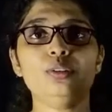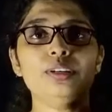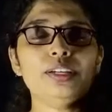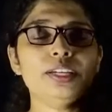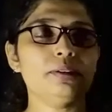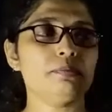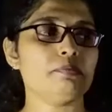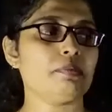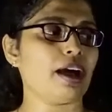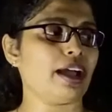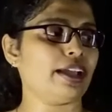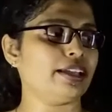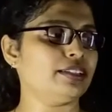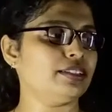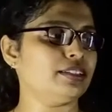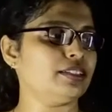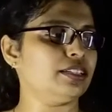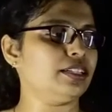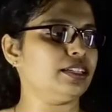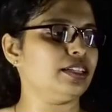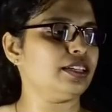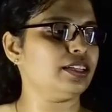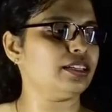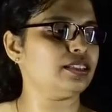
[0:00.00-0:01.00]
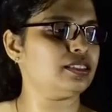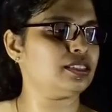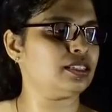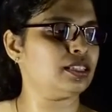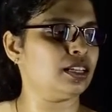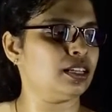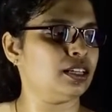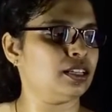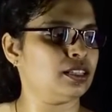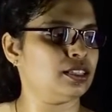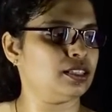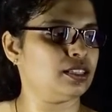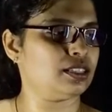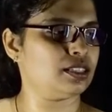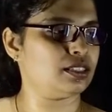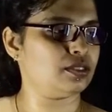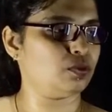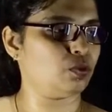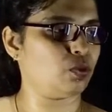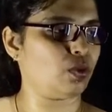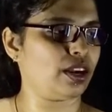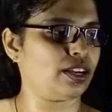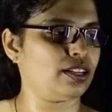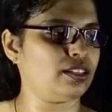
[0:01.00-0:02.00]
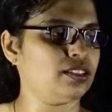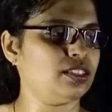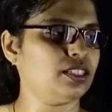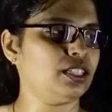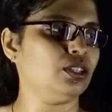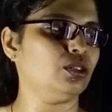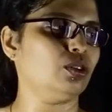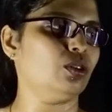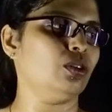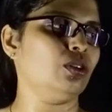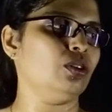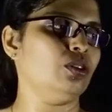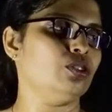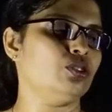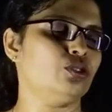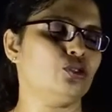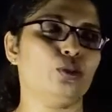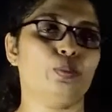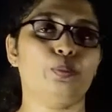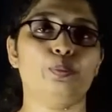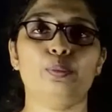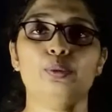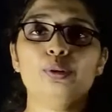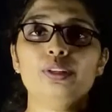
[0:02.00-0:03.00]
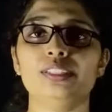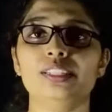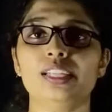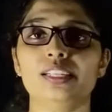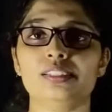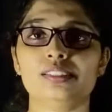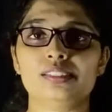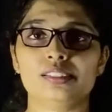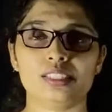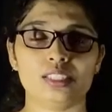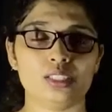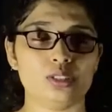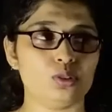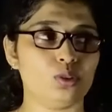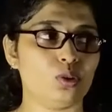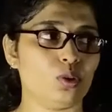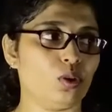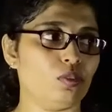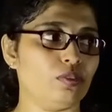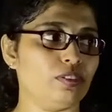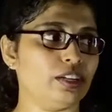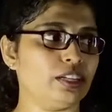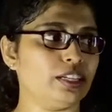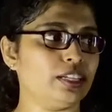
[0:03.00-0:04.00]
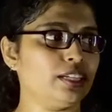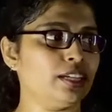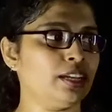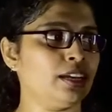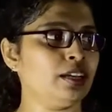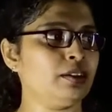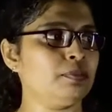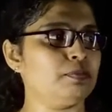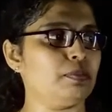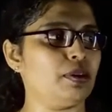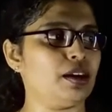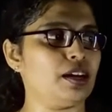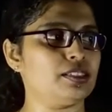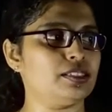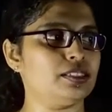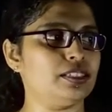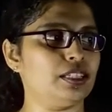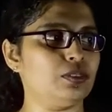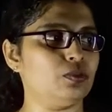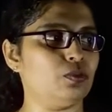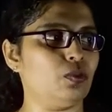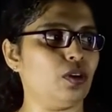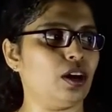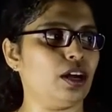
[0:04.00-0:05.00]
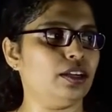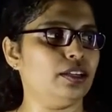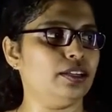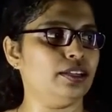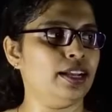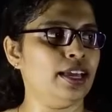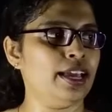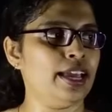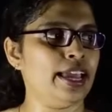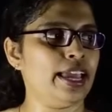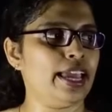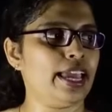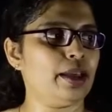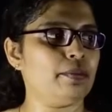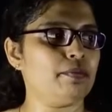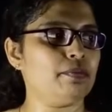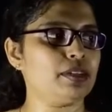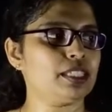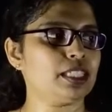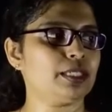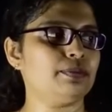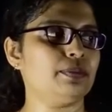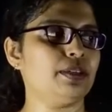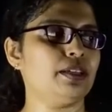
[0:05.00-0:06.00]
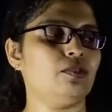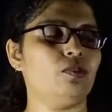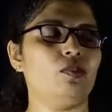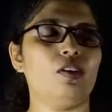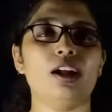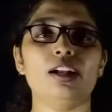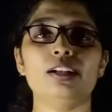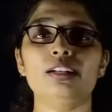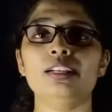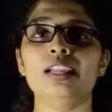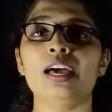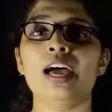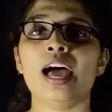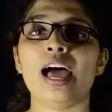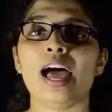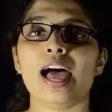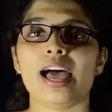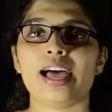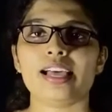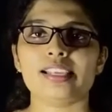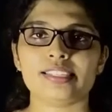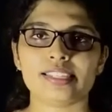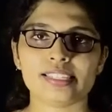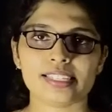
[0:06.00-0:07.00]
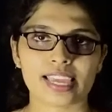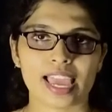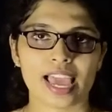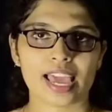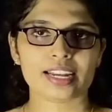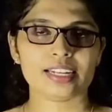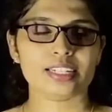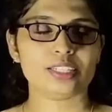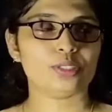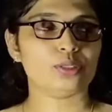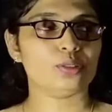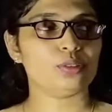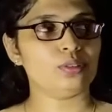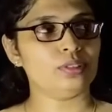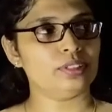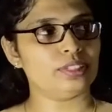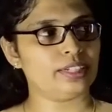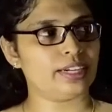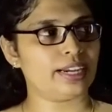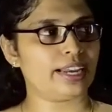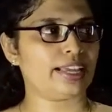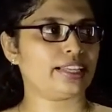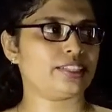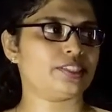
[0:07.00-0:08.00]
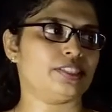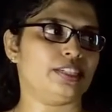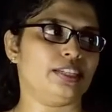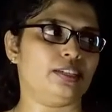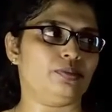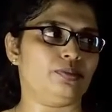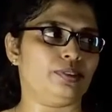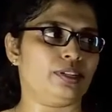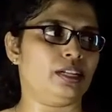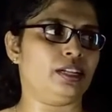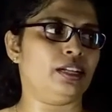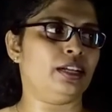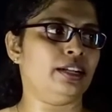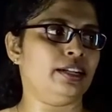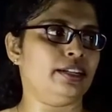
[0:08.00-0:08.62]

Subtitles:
in binary is 1, 0. So put that 0 over here, pass that 1. M must be 1 as a carry to next level.